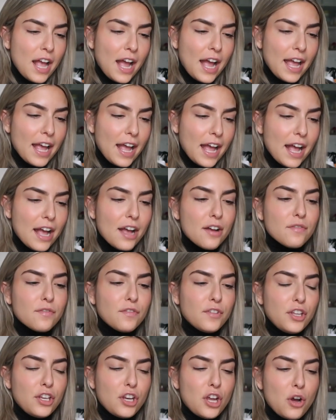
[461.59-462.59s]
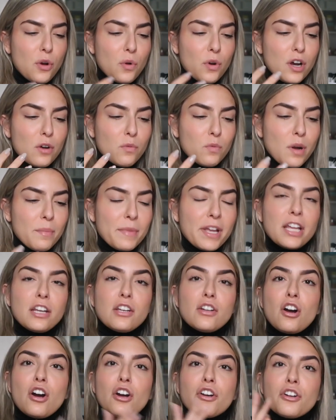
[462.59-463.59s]
I have, you know, a
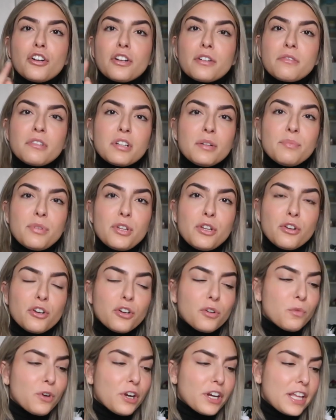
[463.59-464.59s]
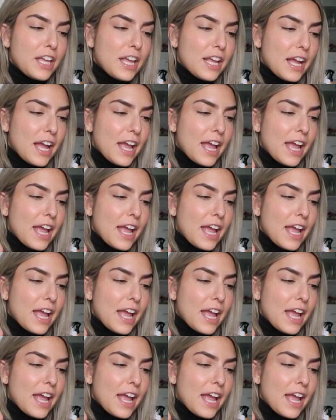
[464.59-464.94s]
woman on her computer working.